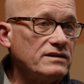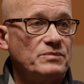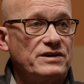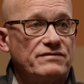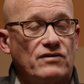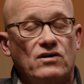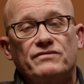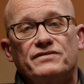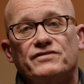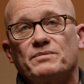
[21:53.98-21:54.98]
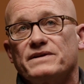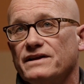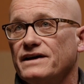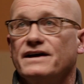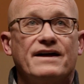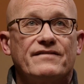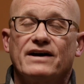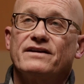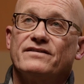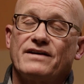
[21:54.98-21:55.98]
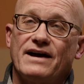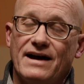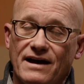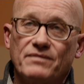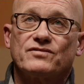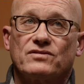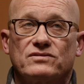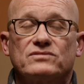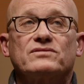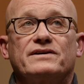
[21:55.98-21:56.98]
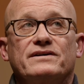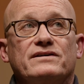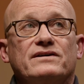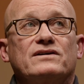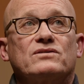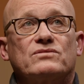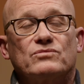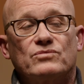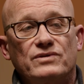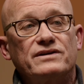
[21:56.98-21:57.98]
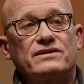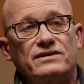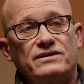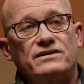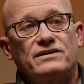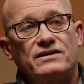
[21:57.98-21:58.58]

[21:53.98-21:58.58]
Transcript: to be involved in something like that is absolutely really